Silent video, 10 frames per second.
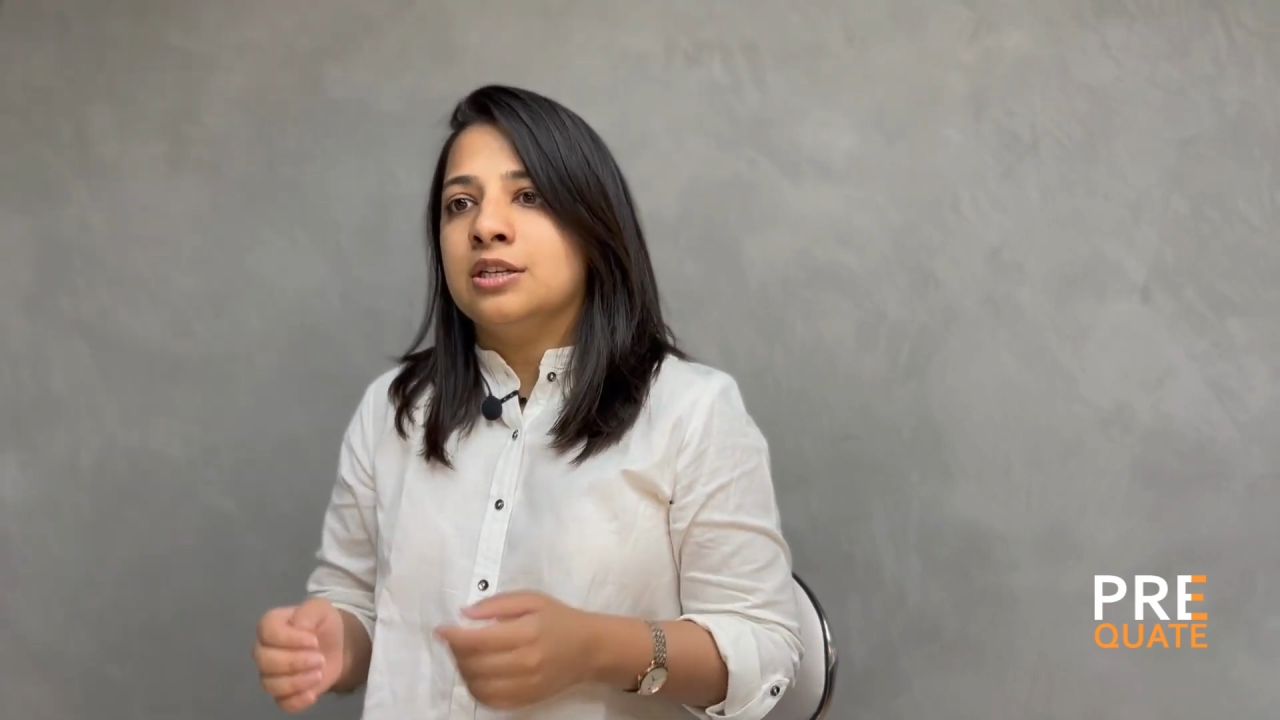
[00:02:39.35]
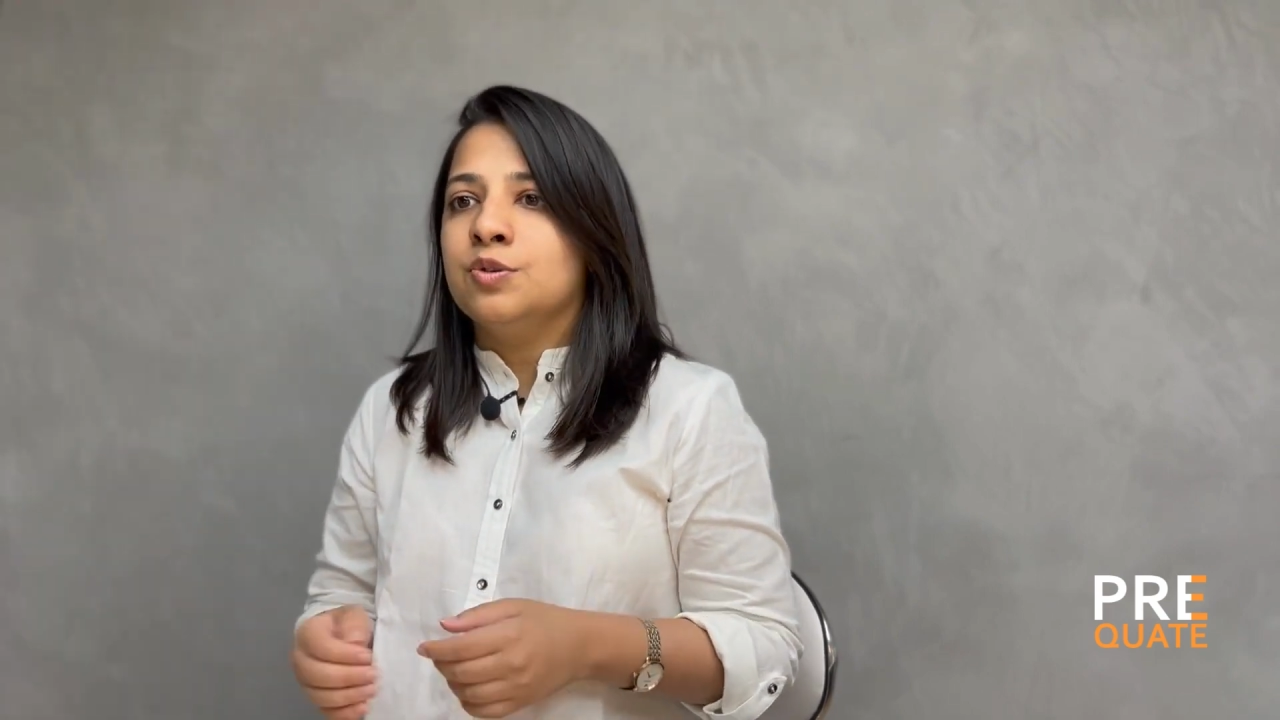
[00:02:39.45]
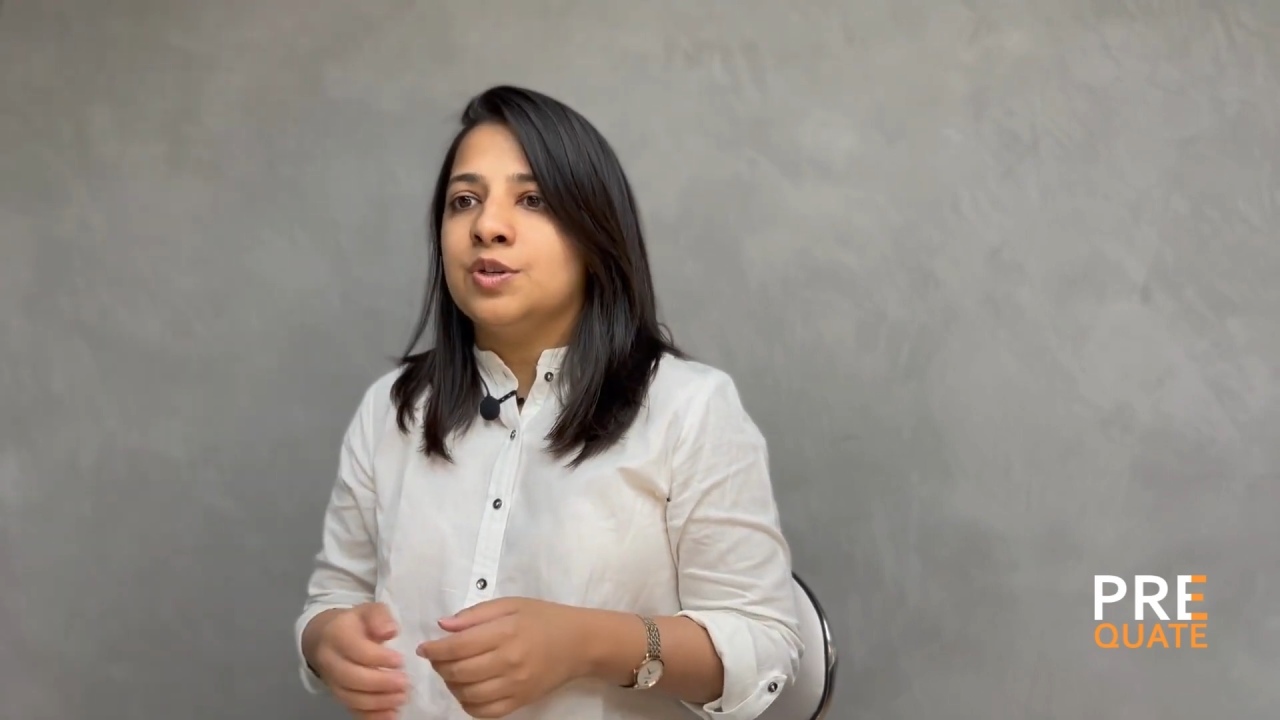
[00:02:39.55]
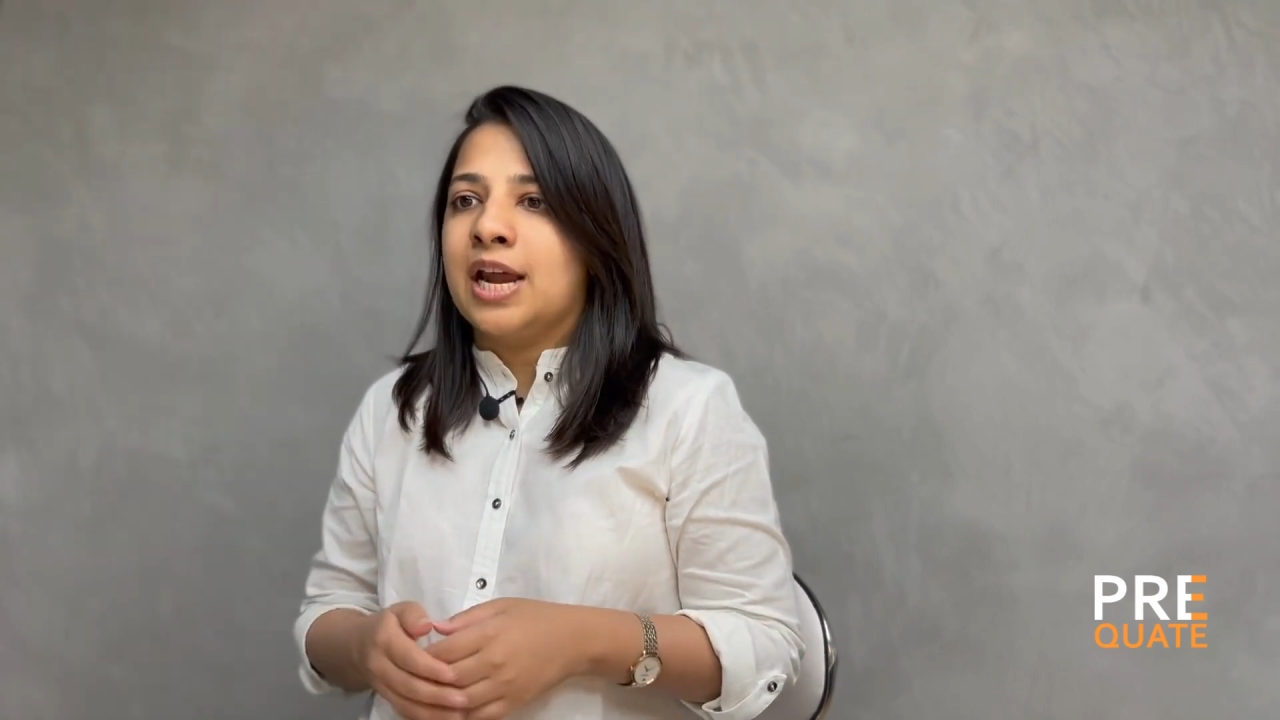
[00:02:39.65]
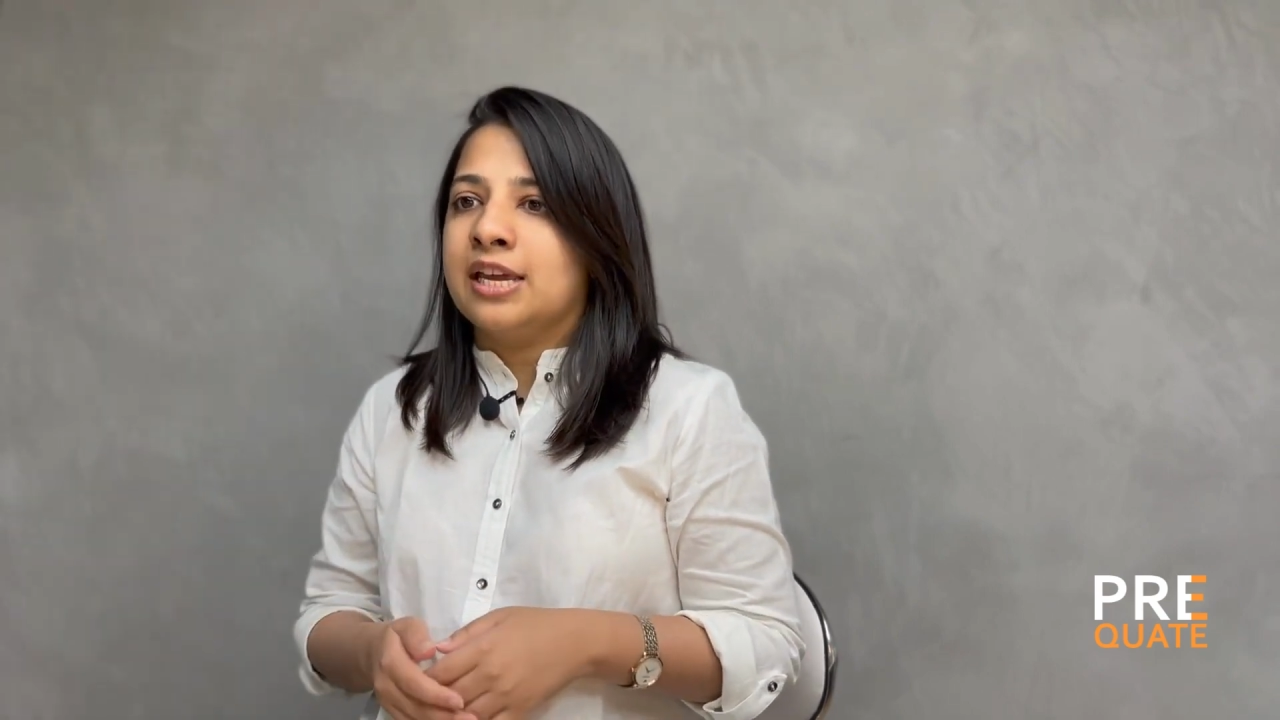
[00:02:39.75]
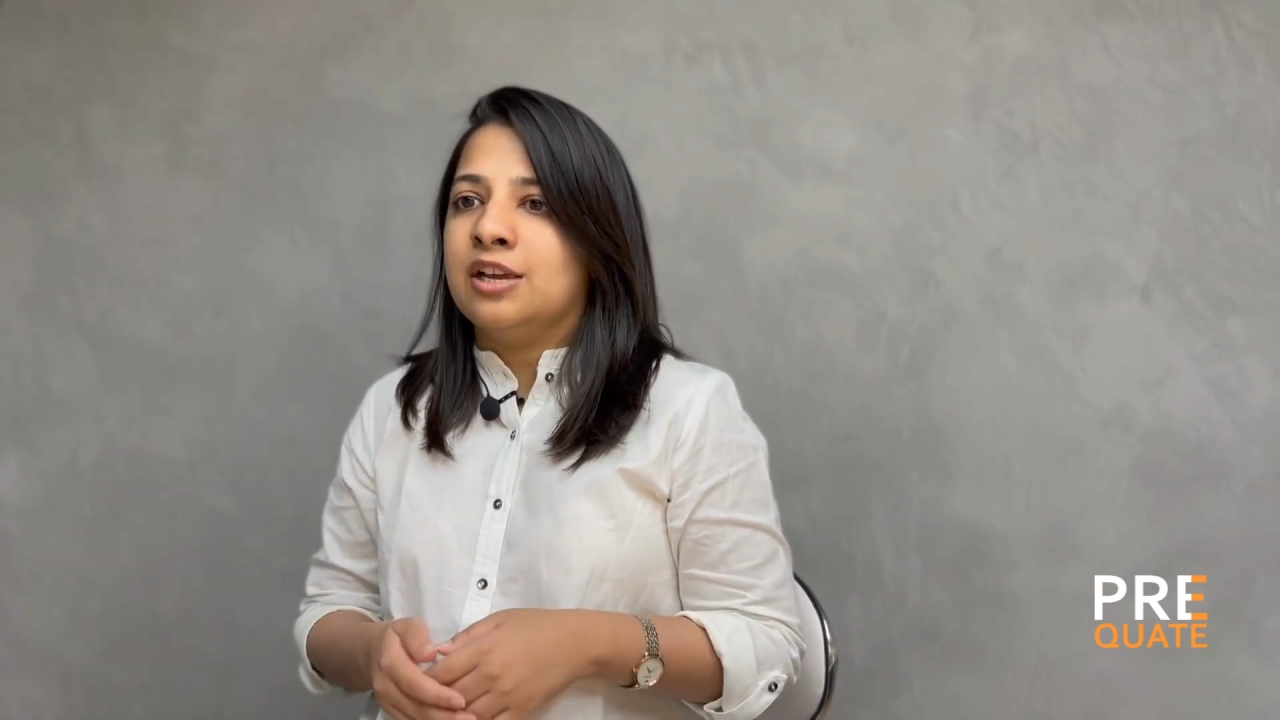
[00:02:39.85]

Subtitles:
tracking